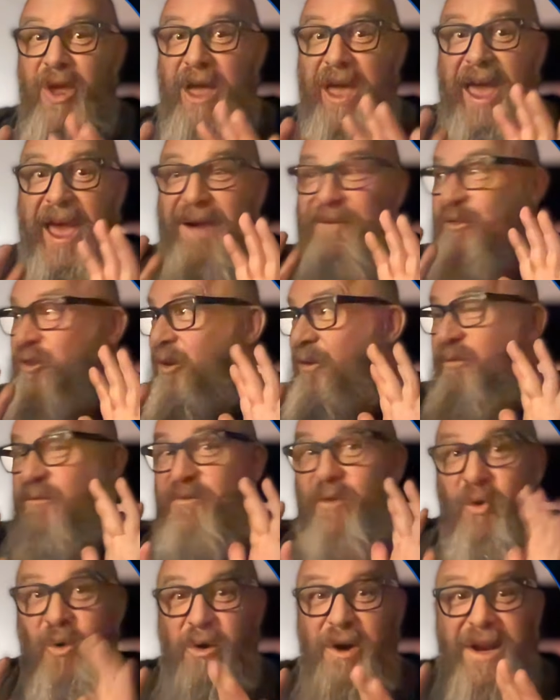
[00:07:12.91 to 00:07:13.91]
after
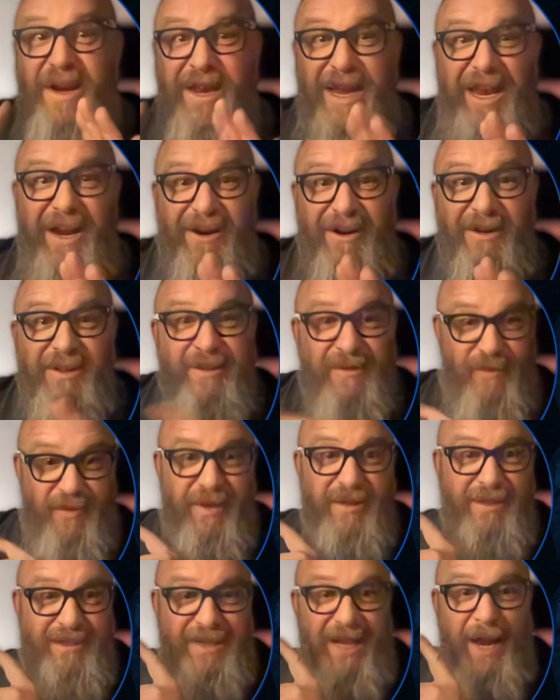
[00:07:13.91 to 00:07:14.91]
40 years of
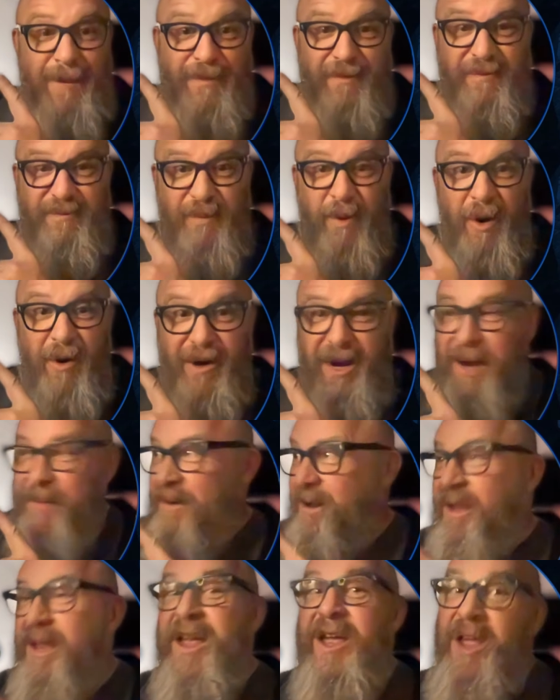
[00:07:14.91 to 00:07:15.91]
this type of
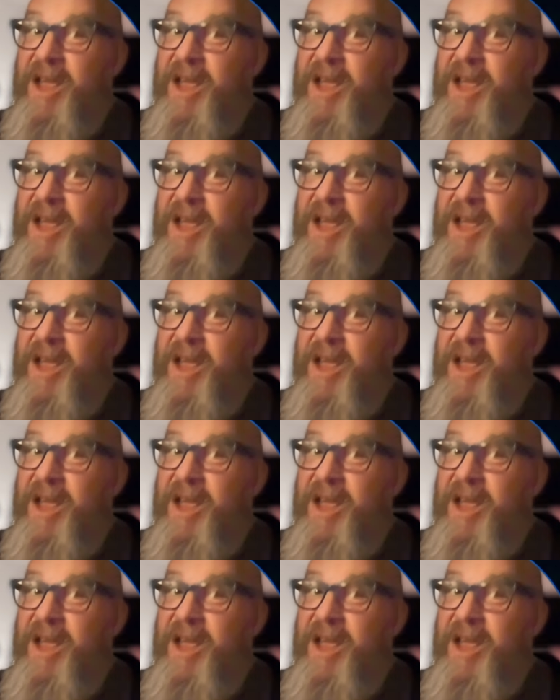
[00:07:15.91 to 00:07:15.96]
programming,